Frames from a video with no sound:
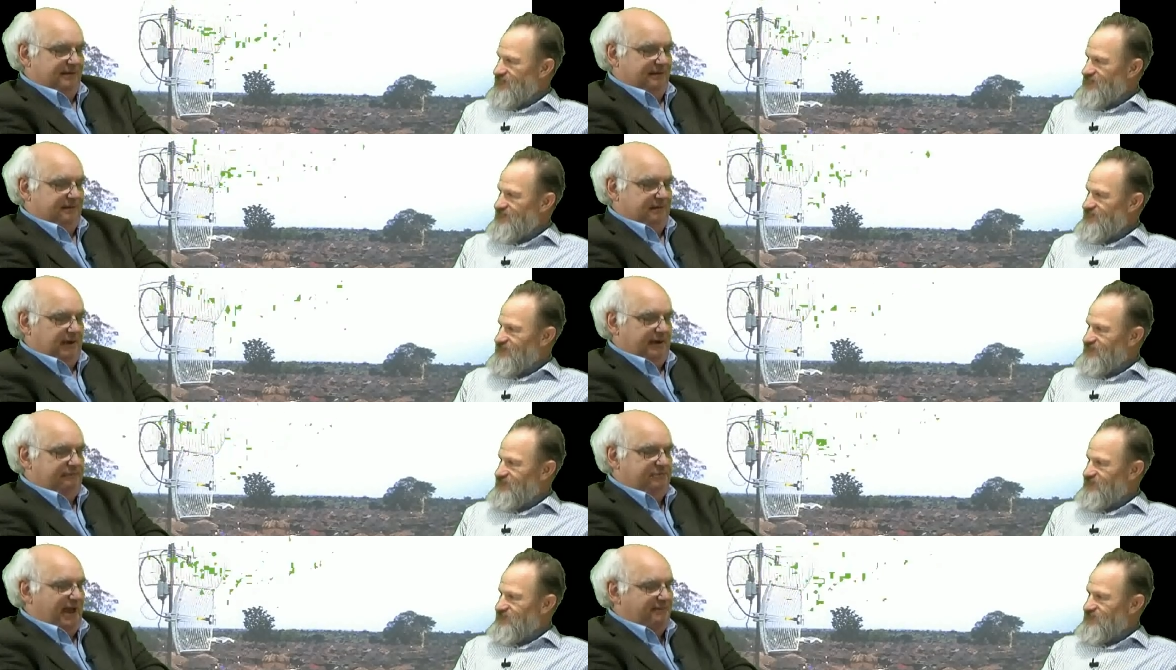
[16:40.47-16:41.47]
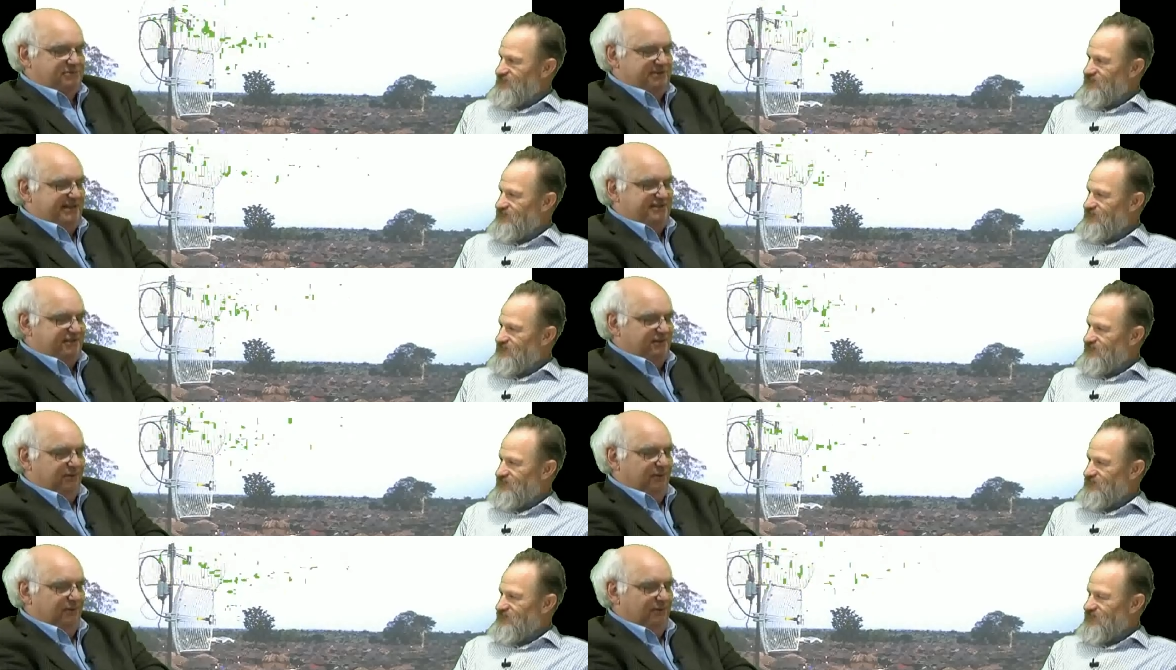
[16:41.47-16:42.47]
Speaker 1: I'm, I'm, they
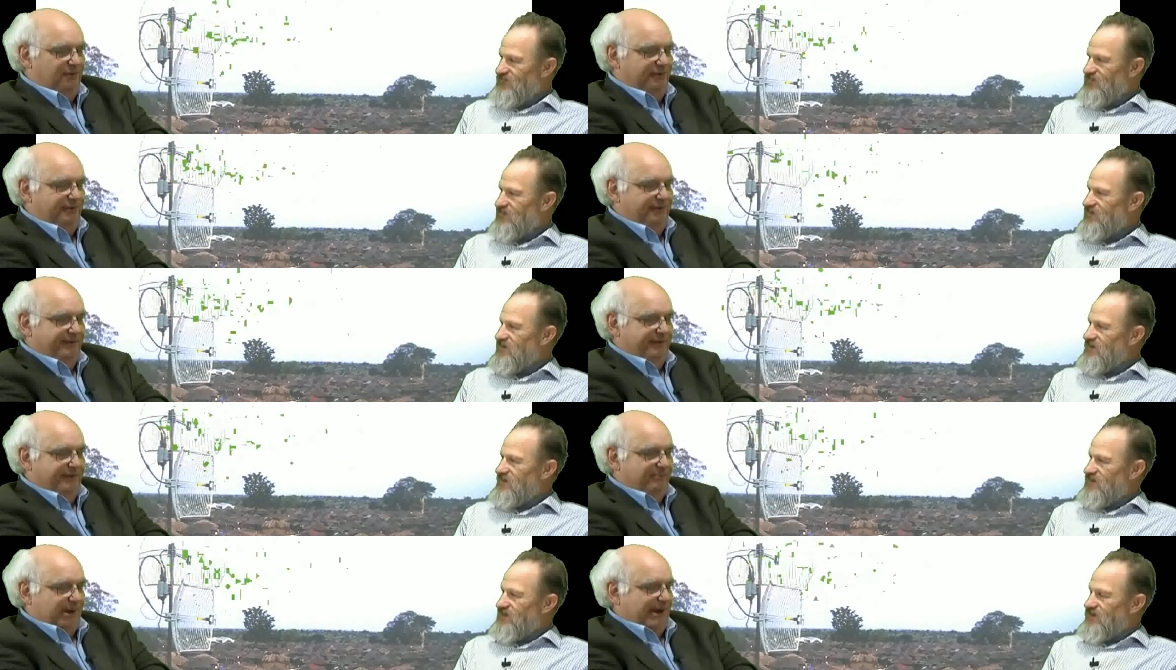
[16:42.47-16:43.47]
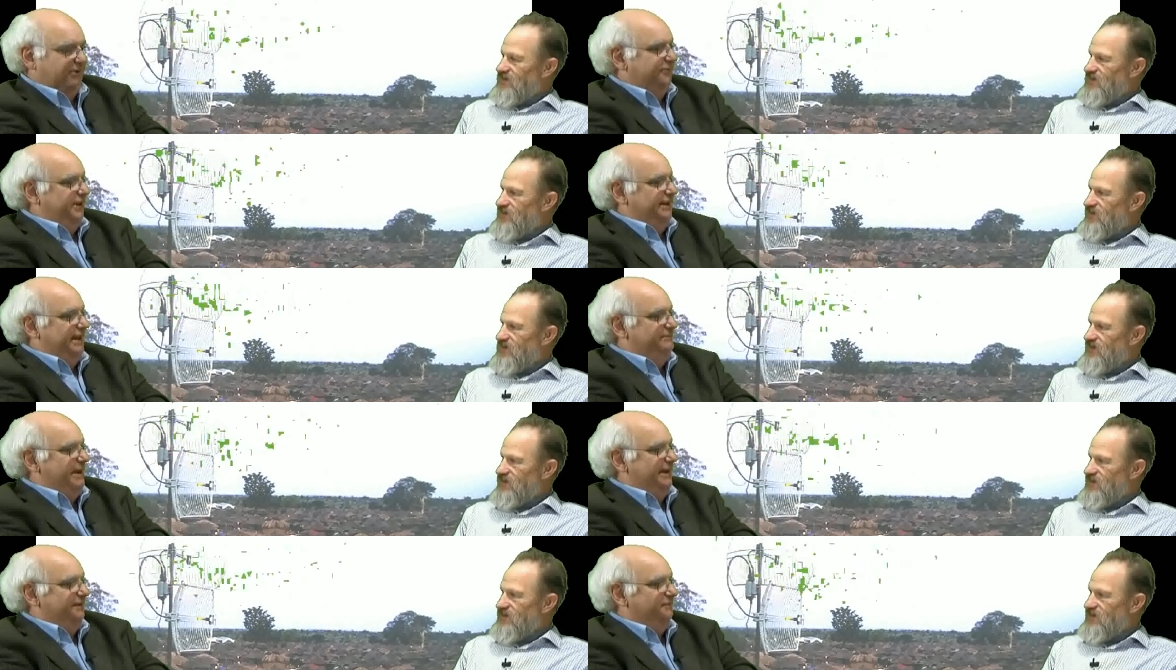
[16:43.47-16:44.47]
do, but I don't think they
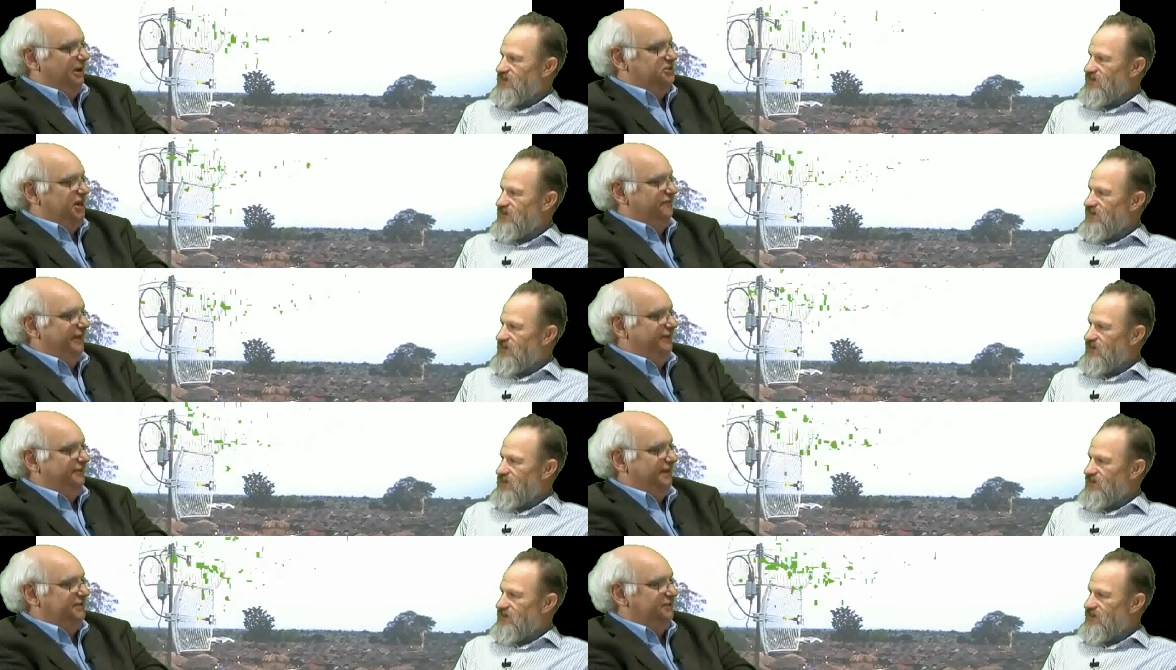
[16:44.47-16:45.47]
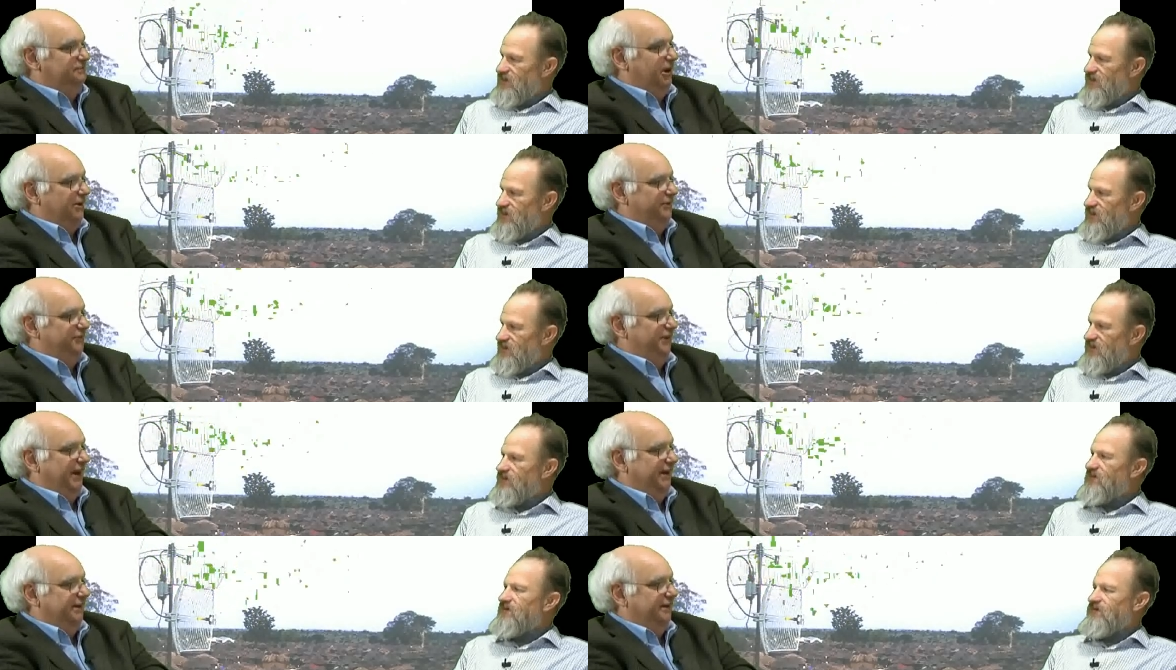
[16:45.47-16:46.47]
make as much of it as they do Martyrs' Day.
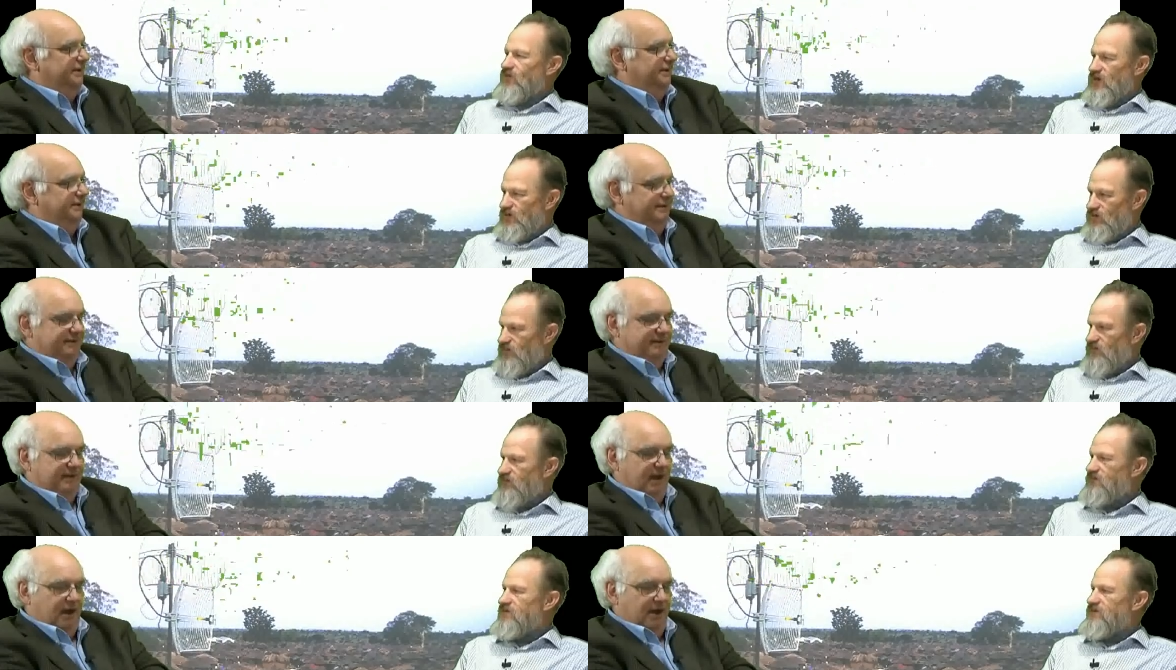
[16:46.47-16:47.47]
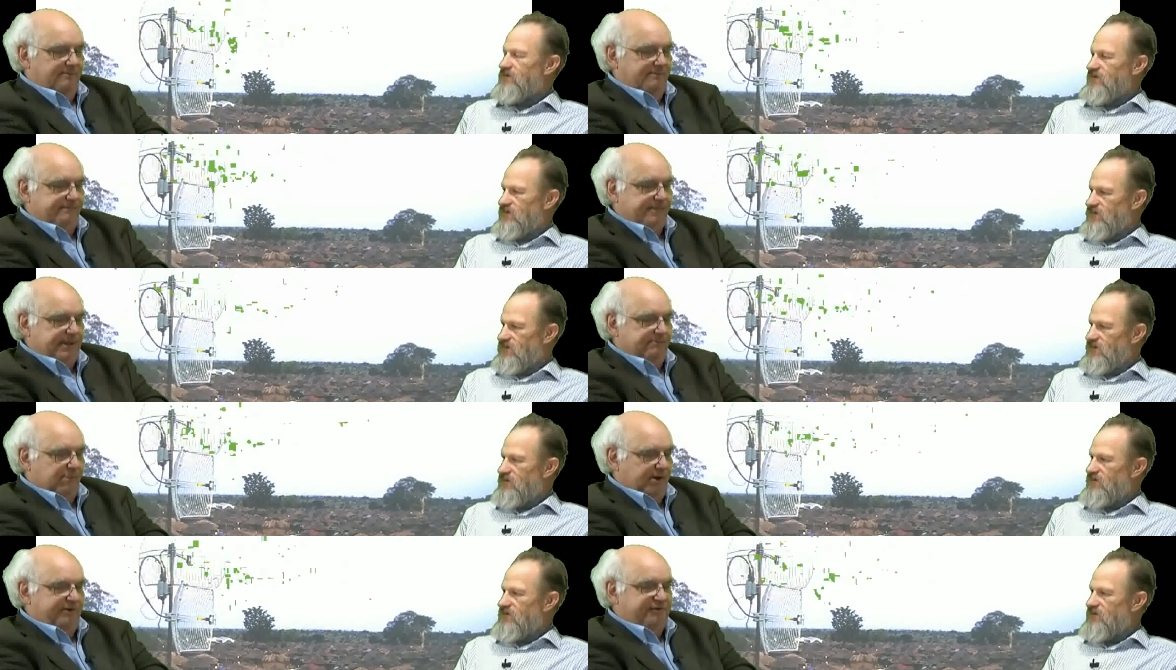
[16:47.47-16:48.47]
Wow. Um,
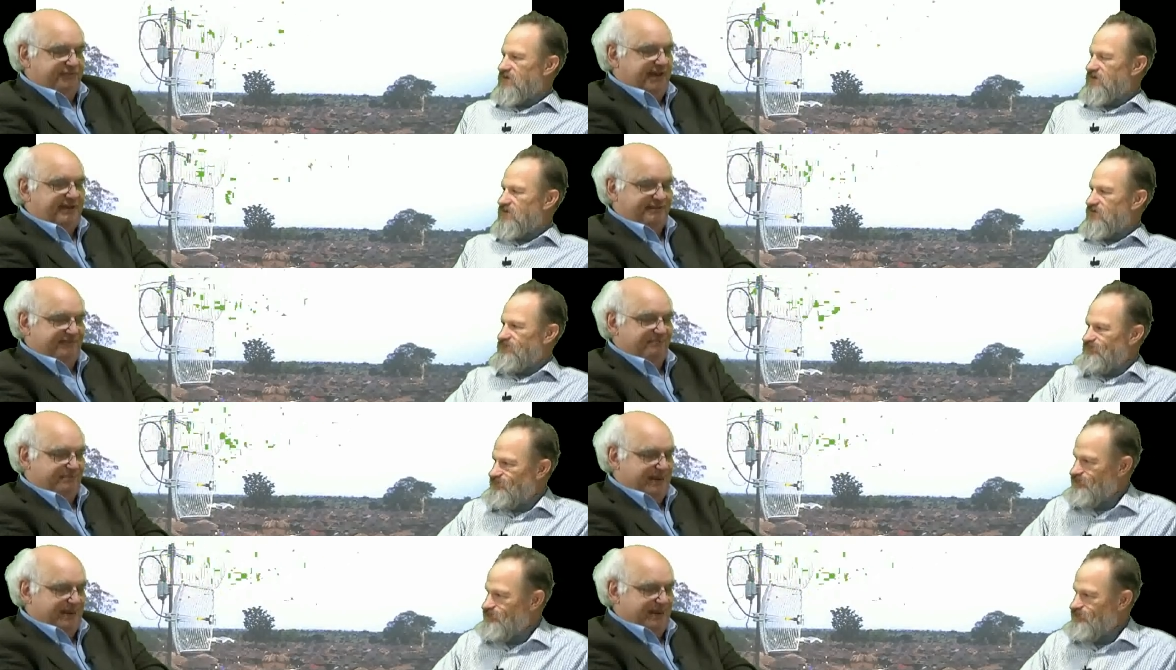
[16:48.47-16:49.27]
Martyrs' Day is the big